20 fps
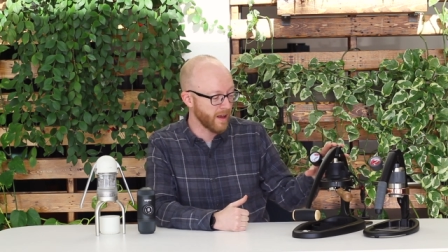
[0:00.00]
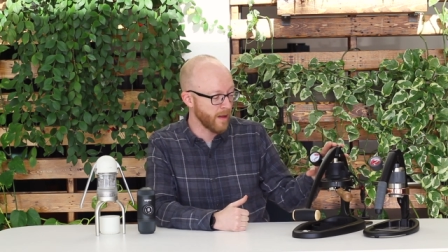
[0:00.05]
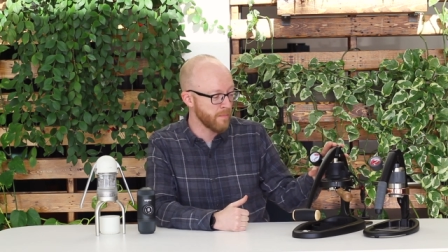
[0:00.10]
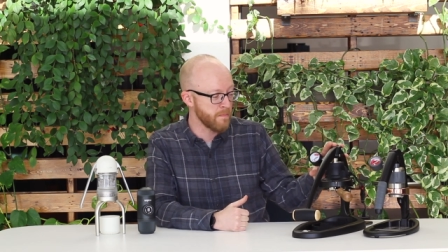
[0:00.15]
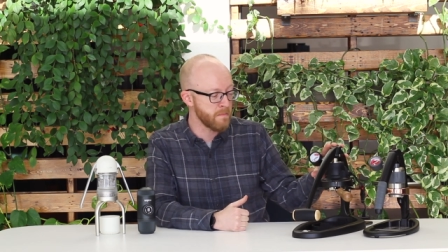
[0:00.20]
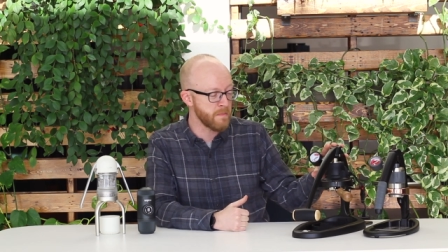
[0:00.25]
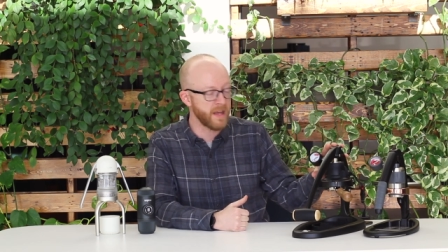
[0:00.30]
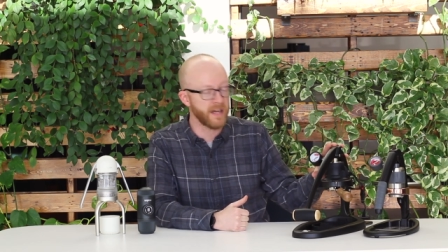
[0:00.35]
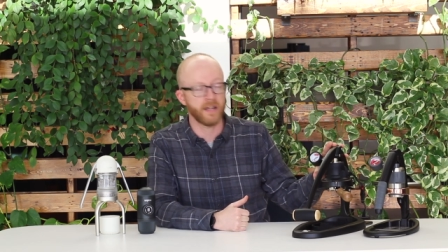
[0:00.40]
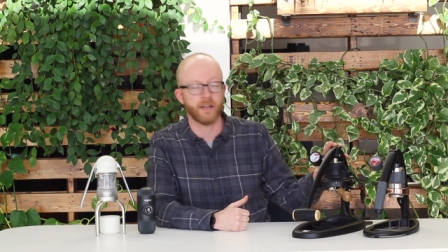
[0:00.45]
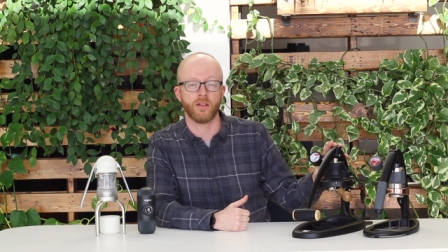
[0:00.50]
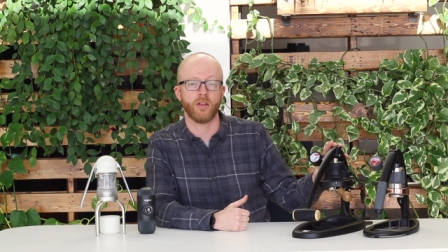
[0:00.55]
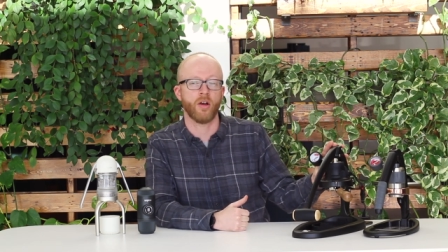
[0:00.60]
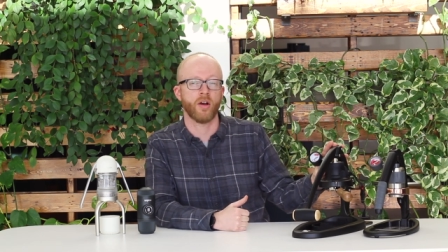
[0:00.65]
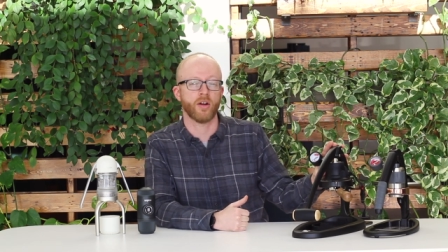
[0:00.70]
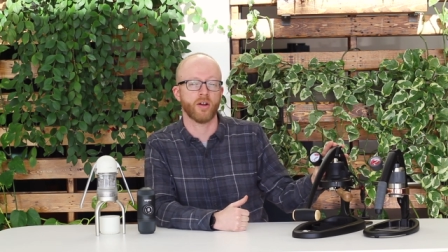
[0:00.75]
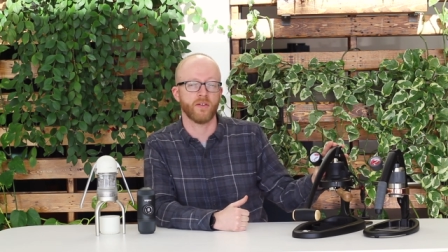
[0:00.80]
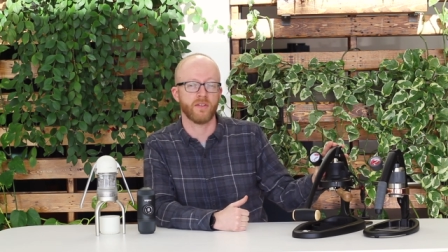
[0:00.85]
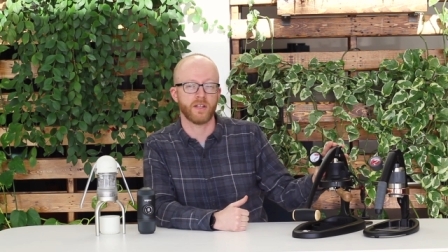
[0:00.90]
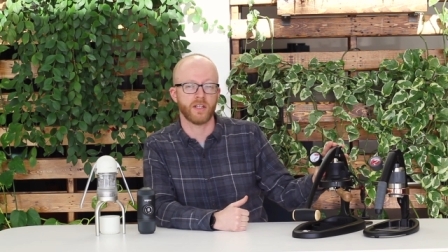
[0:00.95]
a, minute
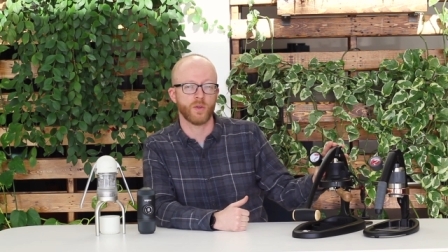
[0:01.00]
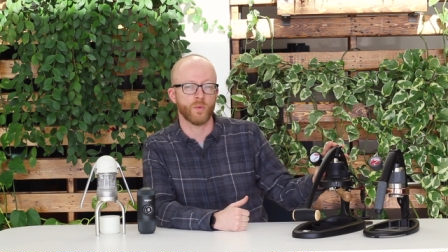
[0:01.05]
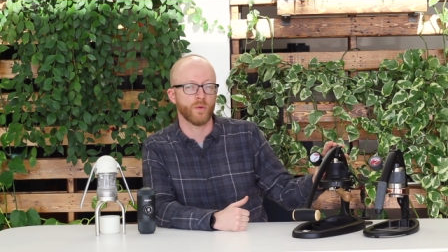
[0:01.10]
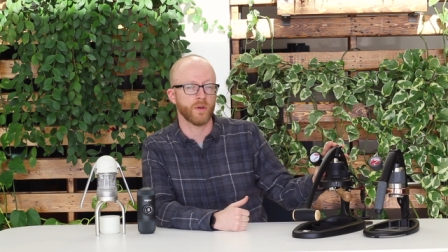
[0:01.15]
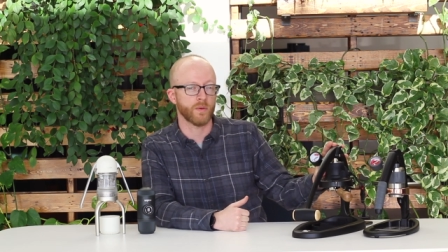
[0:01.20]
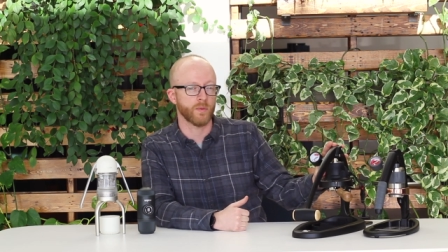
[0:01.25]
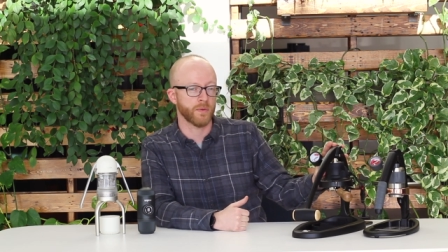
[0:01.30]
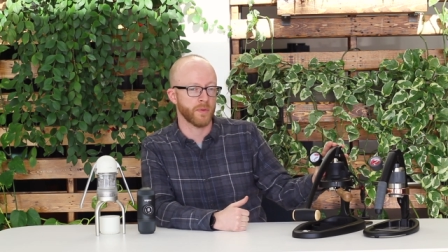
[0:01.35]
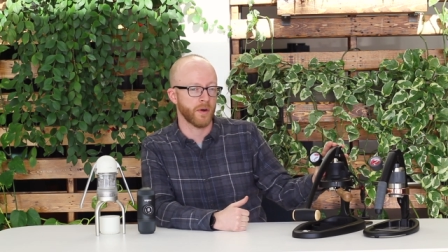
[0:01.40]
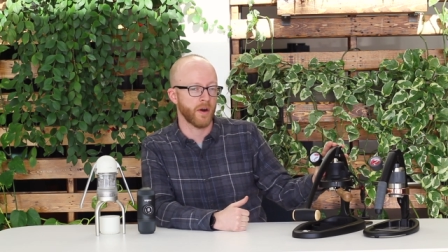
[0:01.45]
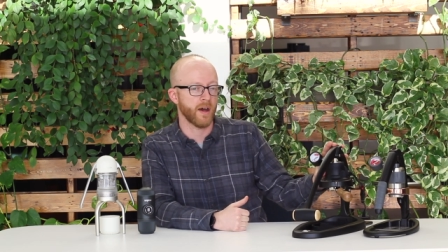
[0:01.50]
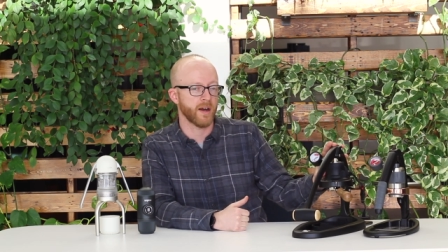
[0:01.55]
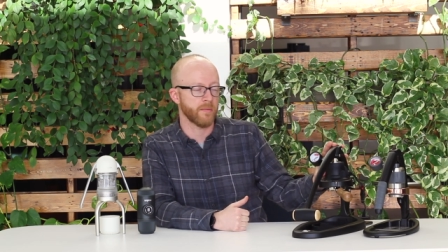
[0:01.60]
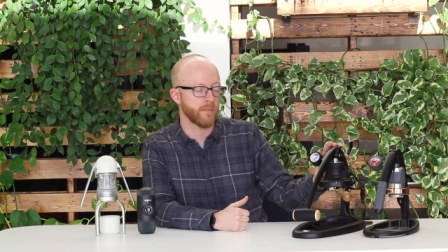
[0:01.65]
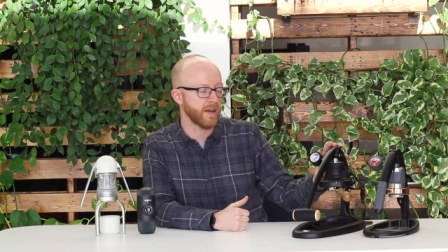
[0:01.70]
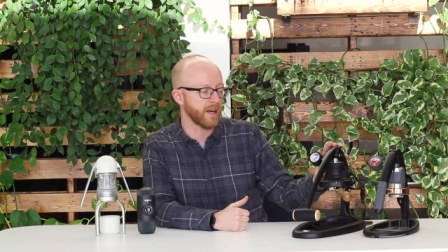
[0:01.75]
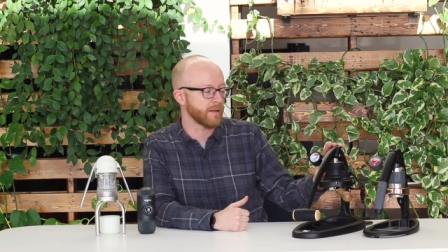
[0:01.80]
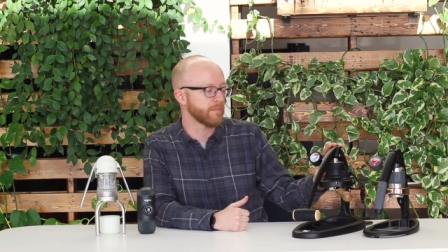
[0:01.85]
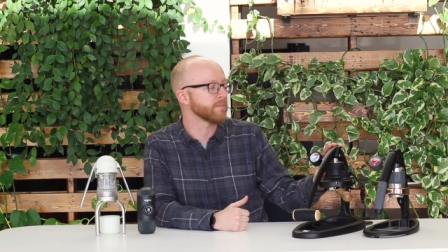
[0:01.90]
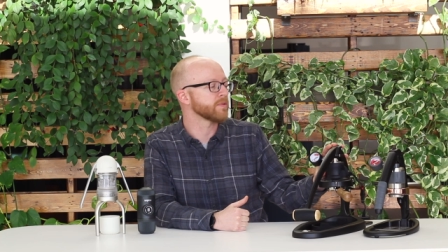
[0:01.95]
longer than you would with an
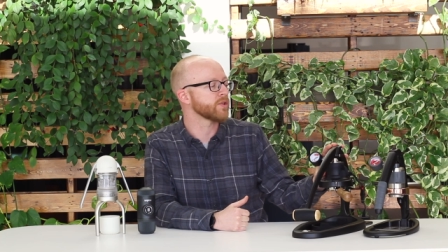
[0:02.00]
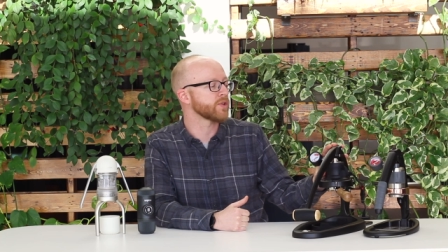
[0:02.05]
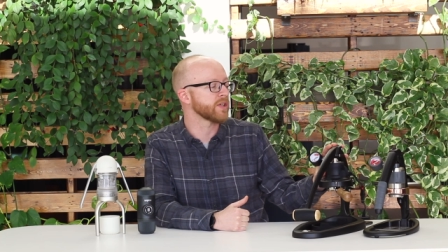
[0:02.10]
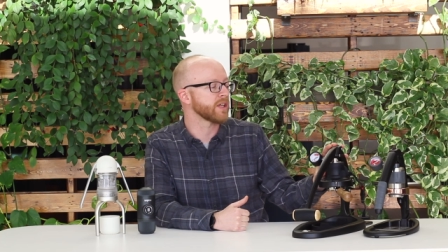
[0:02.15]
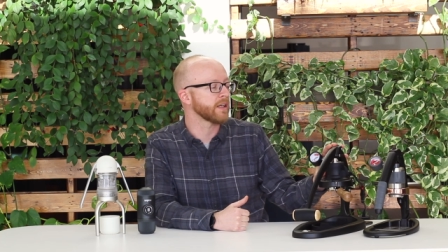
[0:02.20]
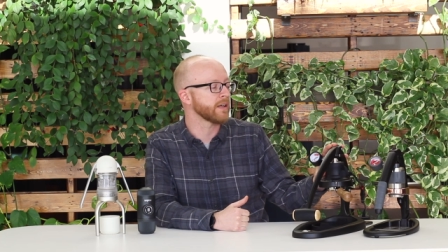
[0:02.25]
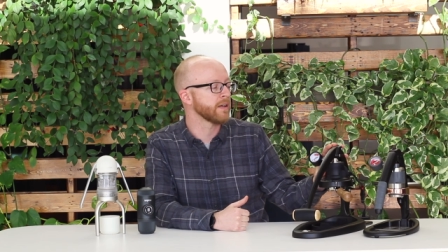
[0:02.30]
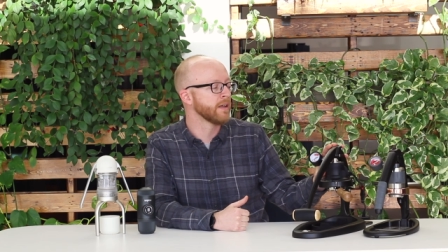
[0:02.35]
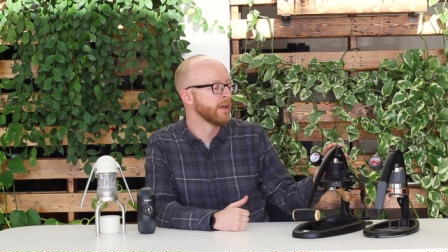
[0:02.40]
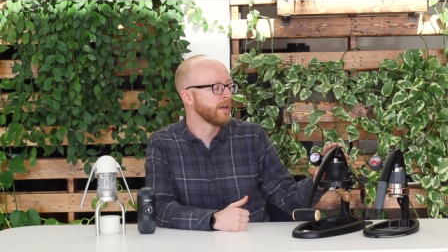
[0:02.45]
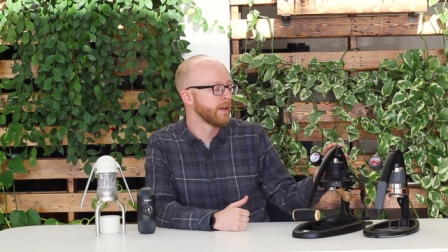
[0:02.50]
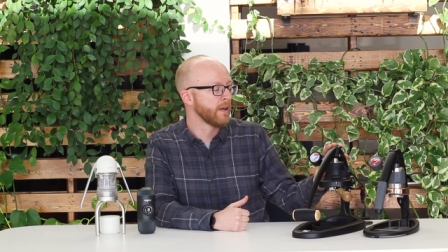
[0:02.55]
automated machine